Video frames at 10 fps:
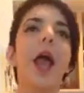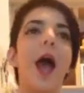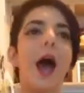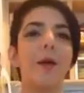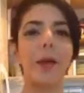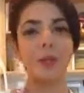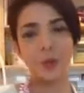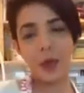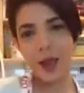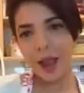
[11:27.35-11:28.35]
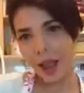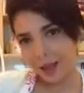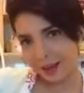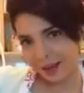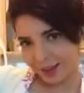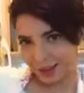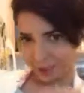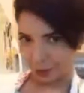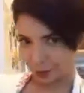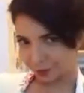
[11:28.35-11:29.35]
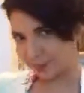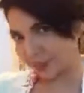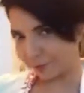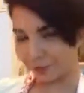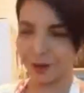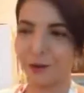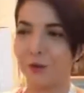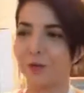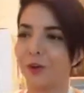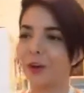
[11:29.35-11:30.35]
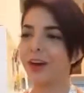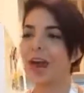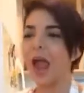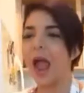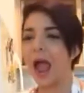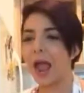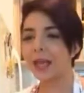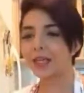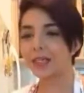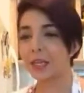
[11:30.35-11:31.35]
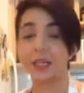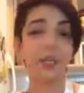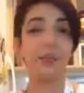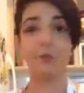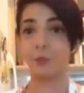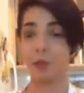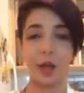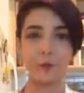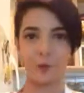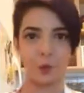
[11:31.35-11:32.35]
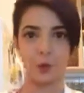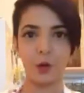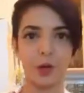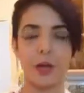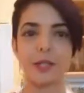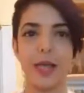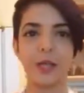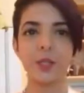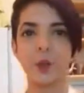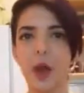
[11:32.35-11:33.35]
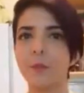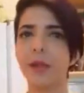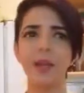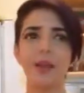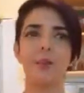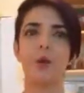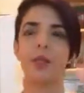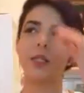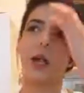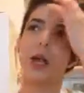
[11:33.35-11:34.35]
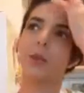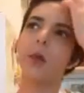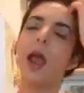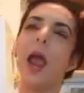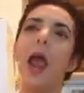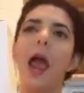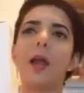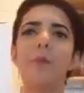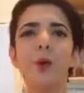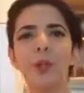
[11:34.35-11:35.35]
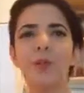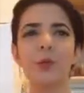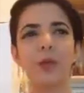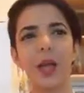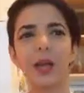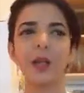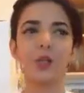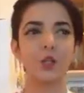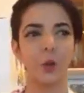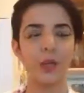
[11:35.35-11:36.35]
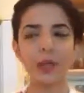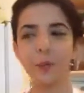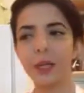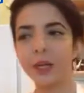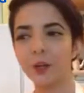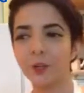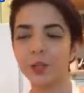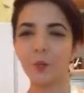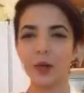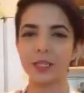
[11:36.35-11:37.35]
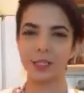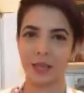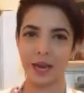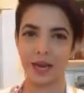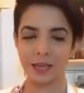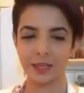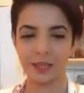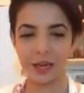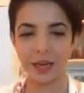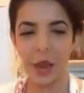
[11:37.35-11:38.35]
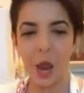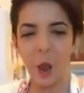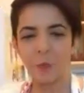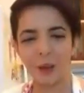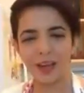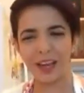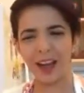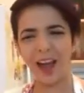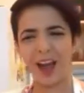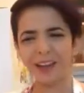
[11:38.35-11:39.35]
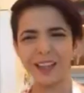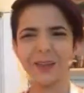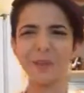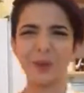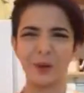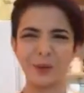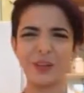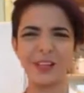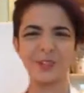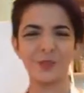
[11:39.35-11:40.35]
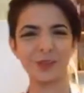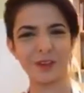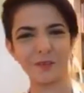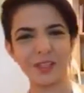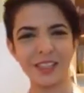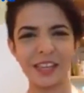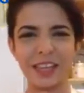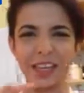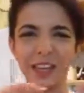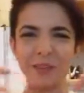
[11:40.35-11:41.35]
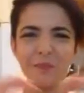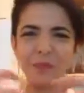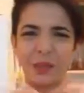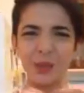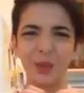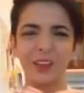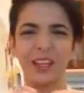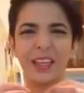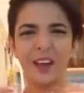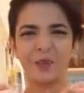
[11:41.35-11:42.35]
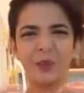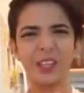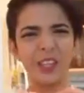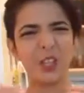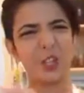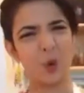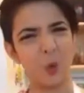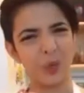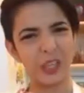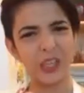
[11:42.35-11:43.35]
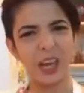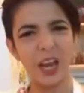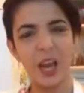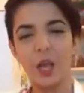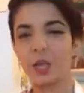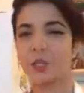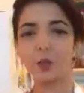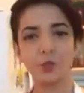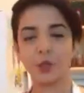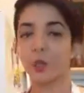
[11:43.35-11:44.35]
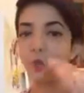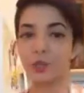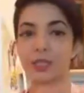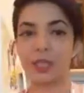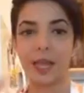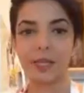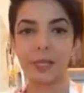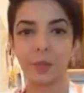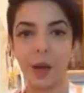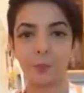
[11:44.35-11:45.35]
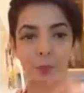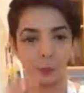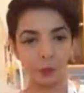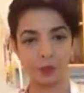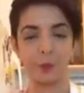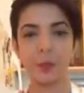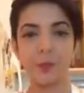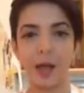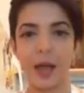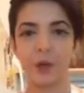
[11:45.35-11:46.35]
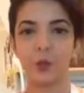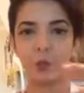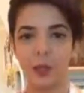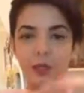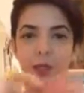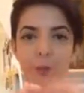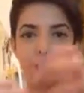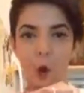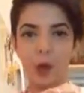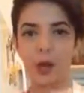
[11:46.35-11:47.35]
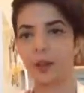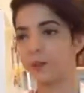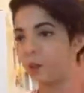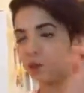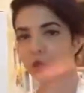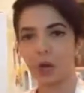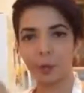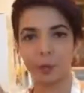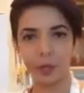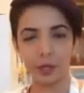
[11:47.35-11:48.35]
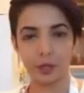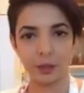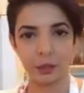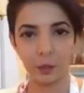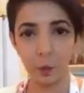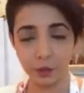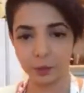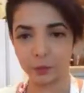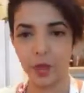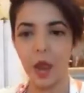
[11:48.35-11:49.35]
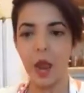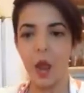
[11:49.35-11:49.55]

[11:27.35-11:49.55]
Um, and so I had a special someone over and he loves pakoras. And so I made them one time and both of us were kind of enjoying them and he didn't really want to say anything. But onion pakoras, for some reason, like in the middle, they get really doughy. Because usually you'll just slice them up, you'll put them in the batter, you'll make a little ball out of them and you chuck them in the, in the oil.